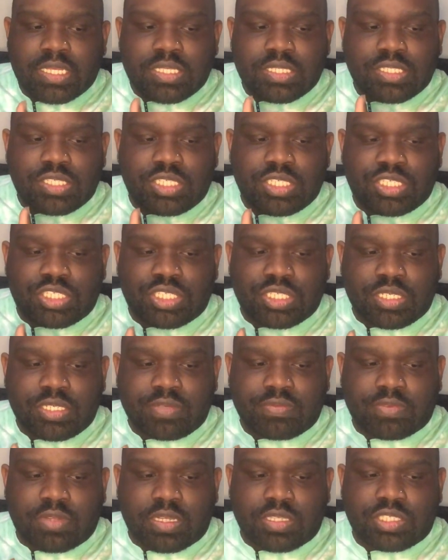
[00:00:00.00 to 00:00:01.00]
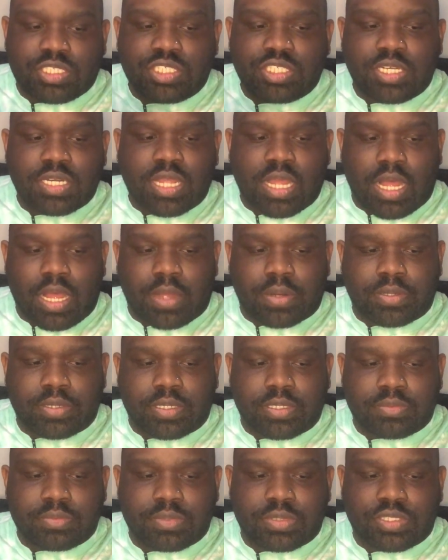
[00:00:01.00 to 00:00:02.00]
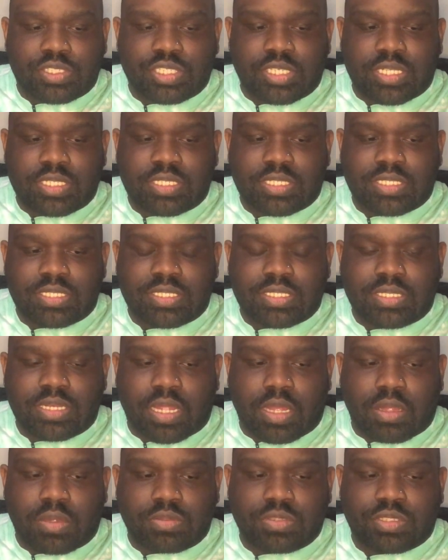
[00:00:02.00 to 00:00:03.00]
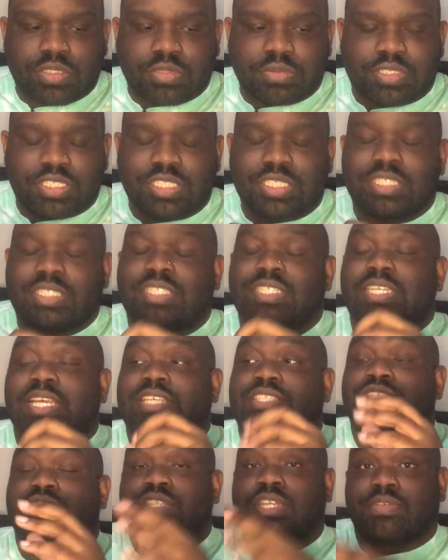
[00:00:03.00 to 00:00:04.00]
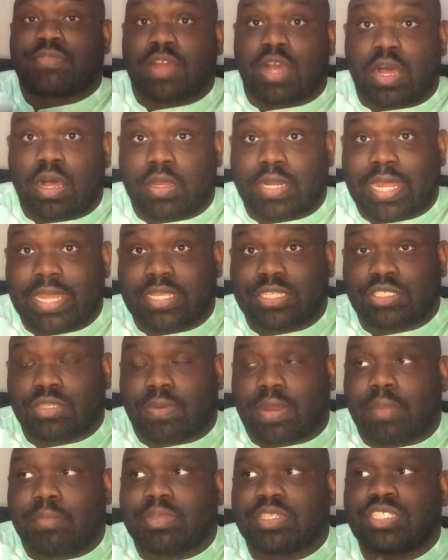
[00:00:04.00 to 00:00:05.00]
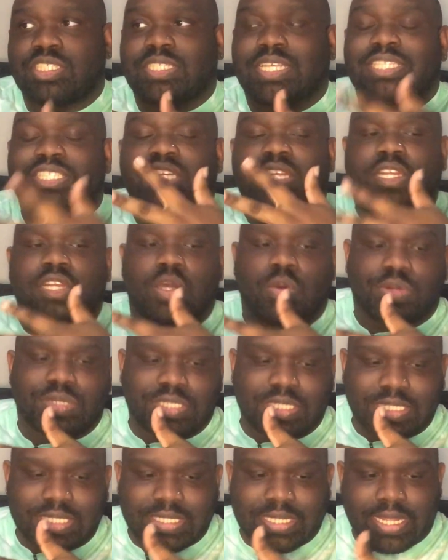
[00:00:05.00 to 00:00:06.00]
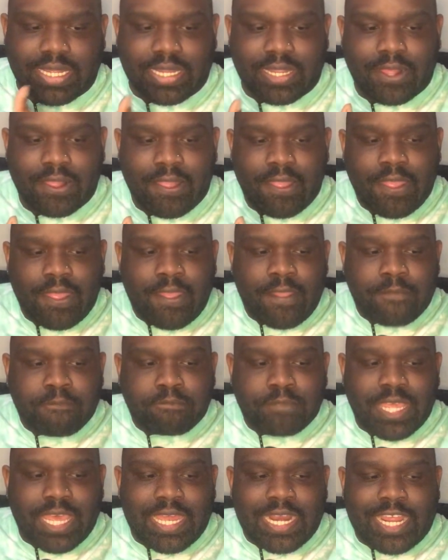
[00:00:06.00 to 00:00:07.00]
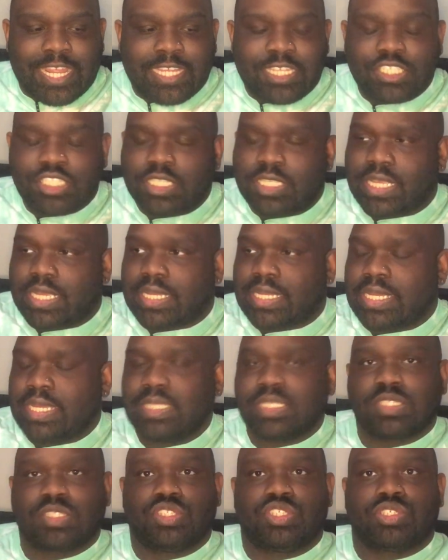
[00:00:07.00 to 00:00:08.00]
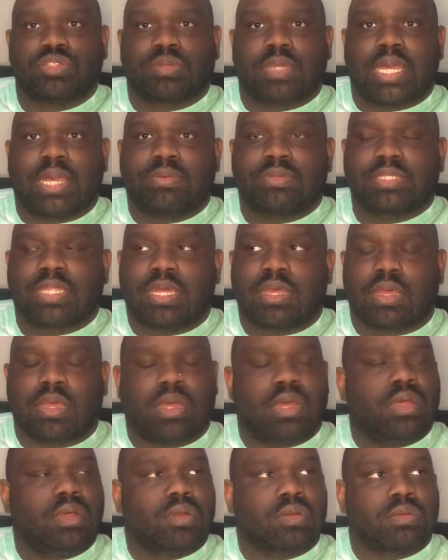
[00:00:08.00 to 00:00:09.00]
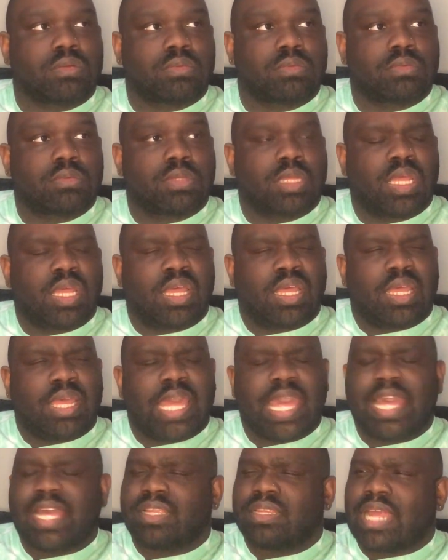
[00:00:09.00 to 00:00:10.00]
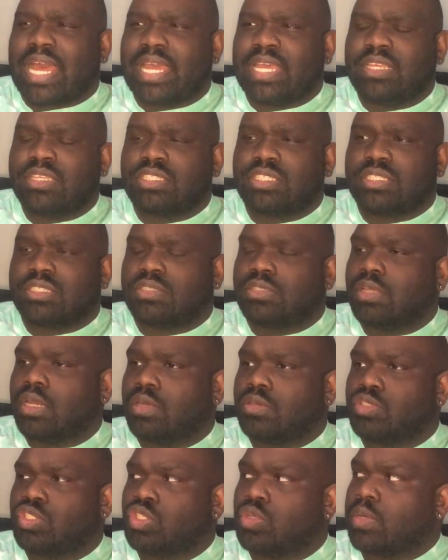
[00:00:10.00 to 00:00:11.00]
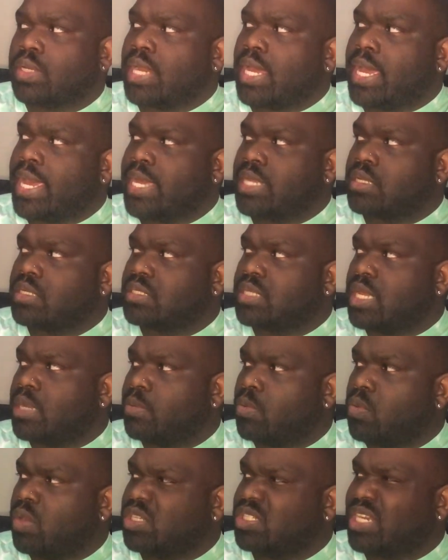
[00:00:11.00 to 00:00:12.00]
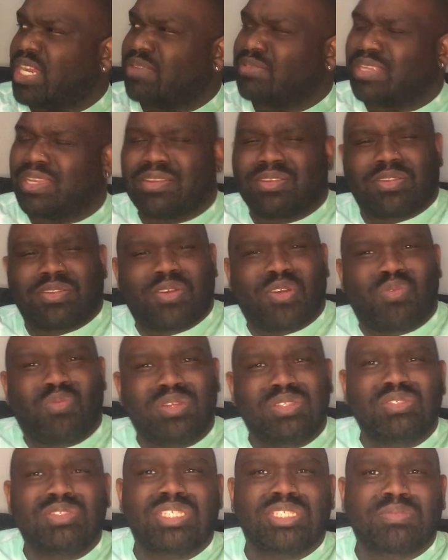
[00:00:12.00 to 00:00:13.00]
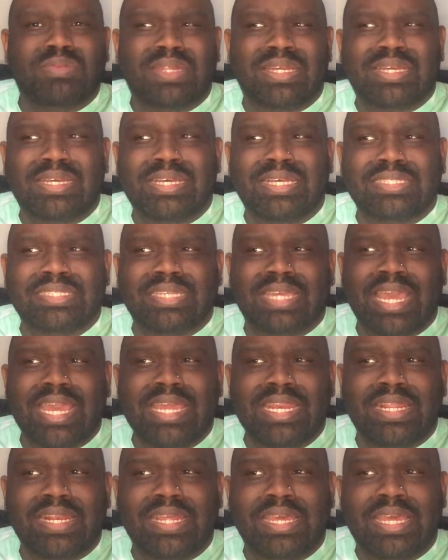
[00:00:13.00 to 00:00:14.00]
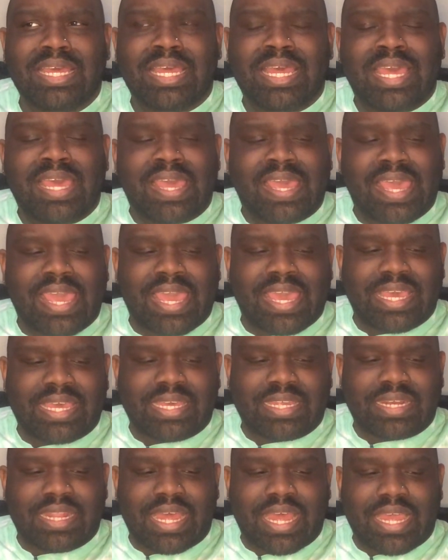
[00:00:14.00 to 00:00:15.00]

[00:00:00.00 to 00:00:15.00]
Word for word: she should have she should have called her just to you know she she said she should have called Aisha right but she said she didn't know what to say and Aisha then kissed Juke I was like oh and Aisha you know Juke and I had the same question I was like girl weren't you just with her cousin Kanan and